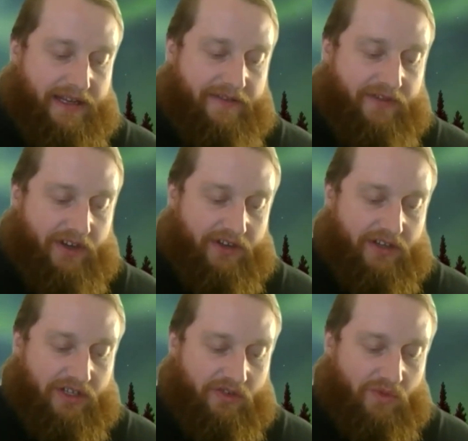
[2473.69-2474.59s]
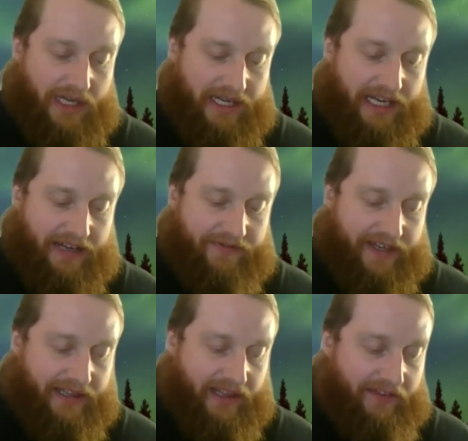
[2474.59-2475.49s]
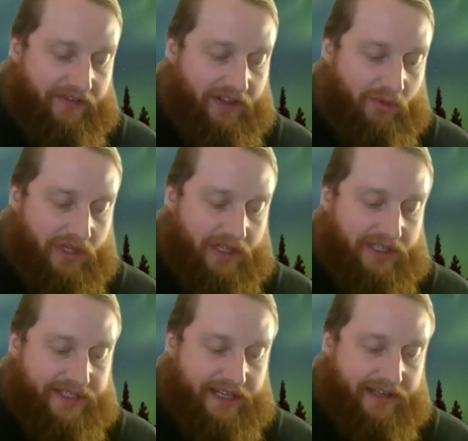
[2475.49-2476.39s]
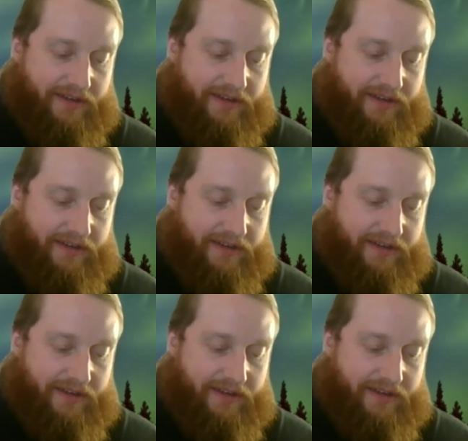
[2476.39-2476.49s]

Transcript: if you're going to run off and live in the woods,